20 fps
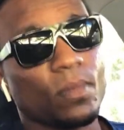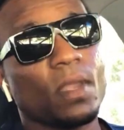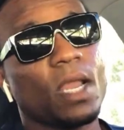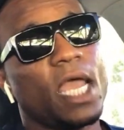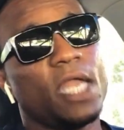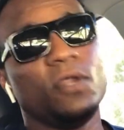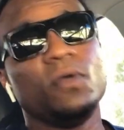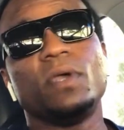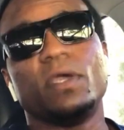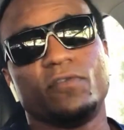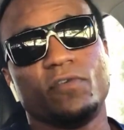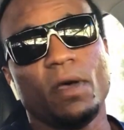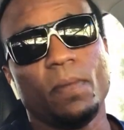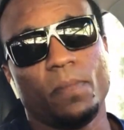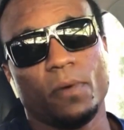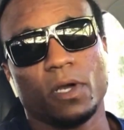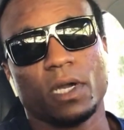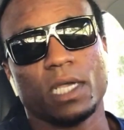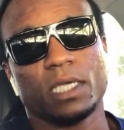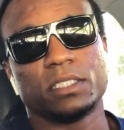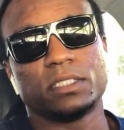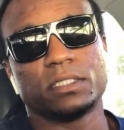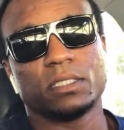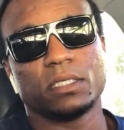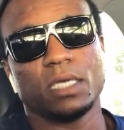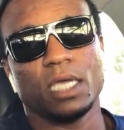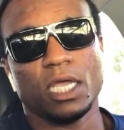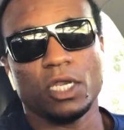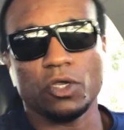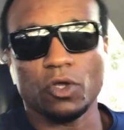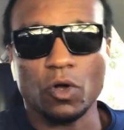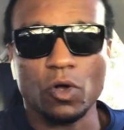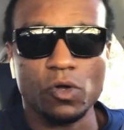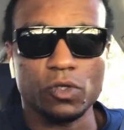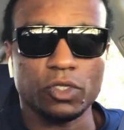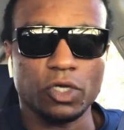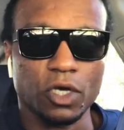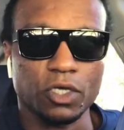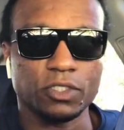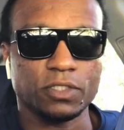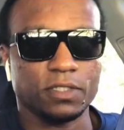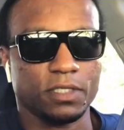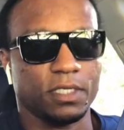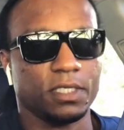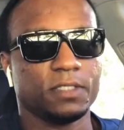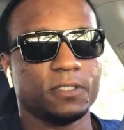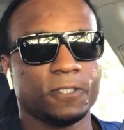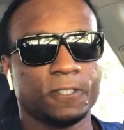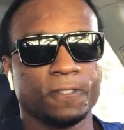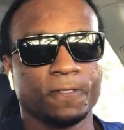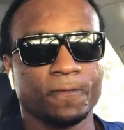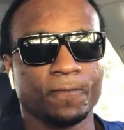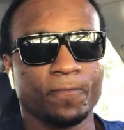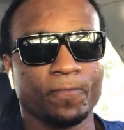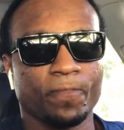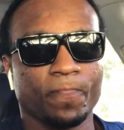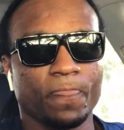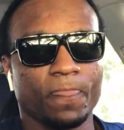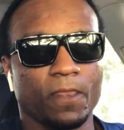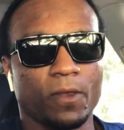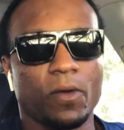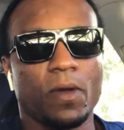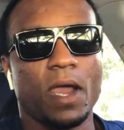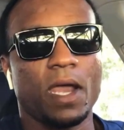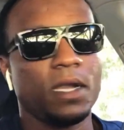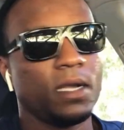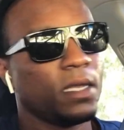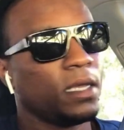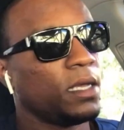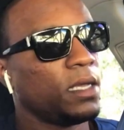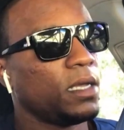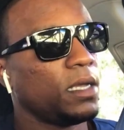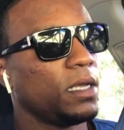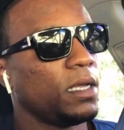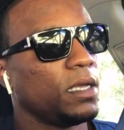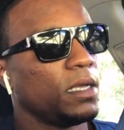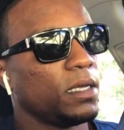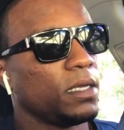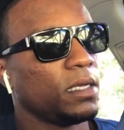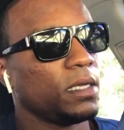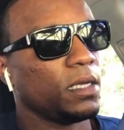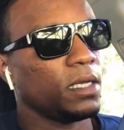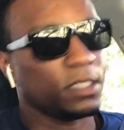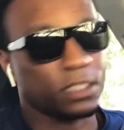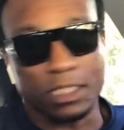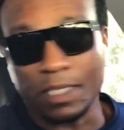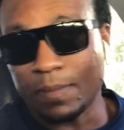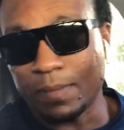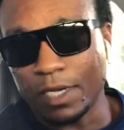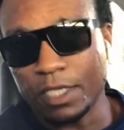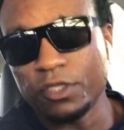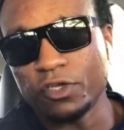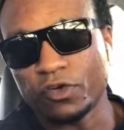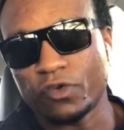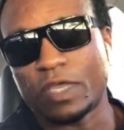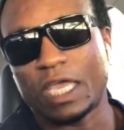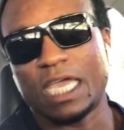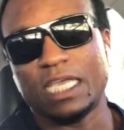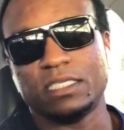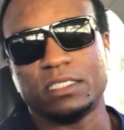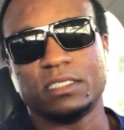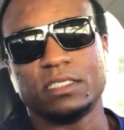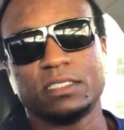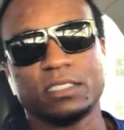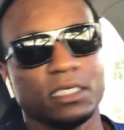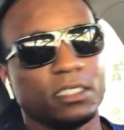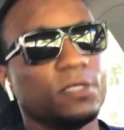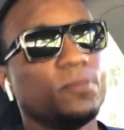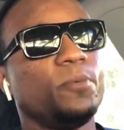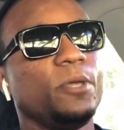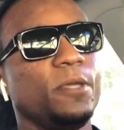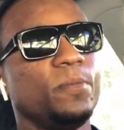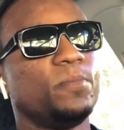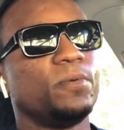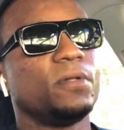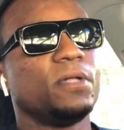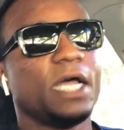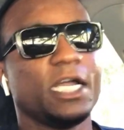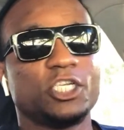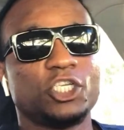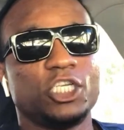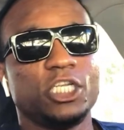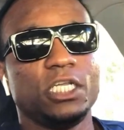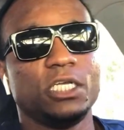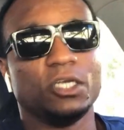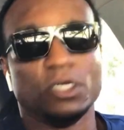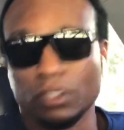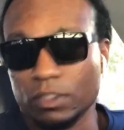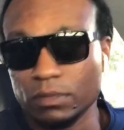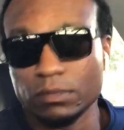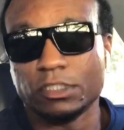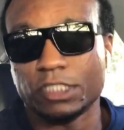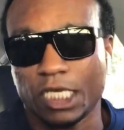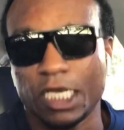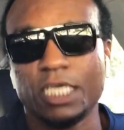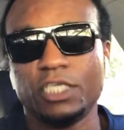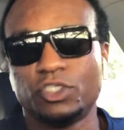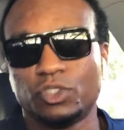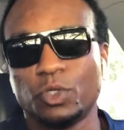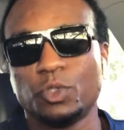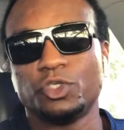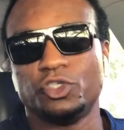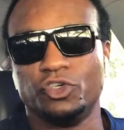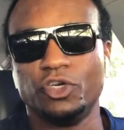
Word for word: and you give up on it and you hold on to this right in some other cases other people actually chase those